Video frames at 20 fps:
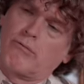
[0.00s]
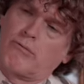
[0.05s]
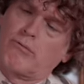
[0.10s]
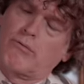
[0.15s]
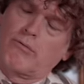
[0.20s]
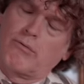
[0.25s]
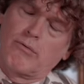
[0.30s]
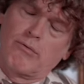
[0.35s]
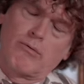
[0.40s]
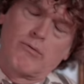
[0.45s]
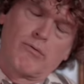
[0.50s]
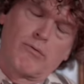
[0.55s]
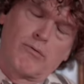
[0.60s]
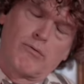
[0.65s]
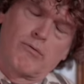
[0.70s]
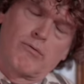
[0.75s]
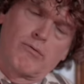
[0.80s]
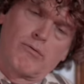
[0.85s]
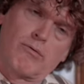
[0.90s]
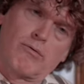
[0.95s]
Mm-hmm.
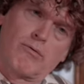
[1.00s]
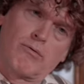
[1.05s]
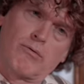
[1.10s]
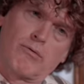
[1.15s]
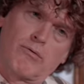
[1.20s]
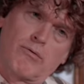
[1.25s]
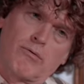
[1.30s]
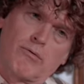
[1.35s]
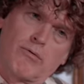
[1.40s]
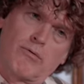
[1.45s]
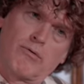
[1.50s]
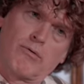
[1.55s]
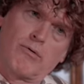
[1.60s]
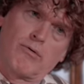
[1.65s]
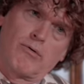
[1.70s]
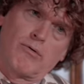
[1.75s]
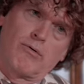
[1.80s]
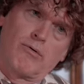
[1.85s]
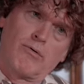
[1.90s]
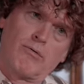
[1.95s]

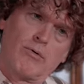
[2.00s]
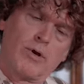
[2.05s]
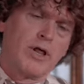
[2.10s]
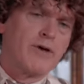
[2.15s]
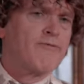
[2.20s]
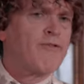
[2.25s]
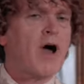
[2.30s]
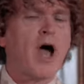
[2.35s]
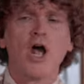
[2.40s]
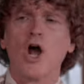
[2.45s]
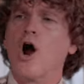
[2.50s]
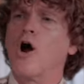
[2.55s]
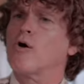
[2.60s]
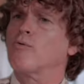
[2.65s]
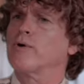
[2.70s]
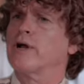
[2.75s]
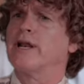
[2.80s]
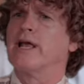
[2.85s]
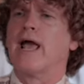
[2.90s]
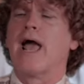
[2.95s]
Well, if I
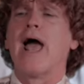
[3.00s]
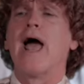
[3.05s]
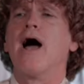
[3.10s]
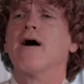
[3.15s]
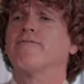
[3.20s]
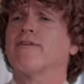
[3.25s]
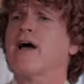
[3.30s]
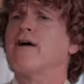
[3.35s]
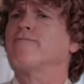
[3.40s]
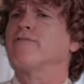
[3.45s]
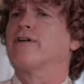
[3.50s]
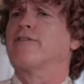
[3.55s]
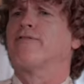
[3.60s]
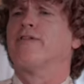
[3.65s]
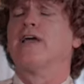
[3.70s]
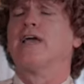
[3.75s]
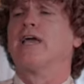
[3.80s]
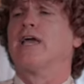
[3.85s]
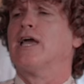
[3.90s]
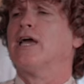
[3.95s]
already have
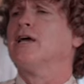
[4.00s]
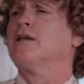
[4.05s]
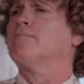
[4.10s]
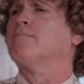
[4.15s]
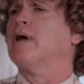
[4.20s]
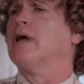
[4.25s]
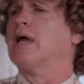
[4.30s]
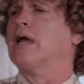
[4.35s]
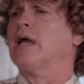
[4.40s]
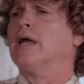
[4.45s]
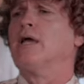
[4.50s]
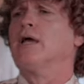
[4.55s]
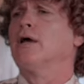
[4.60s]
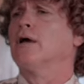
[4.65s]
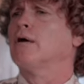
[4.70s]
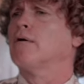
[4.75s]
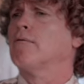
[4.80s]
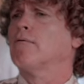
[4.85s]
everything in me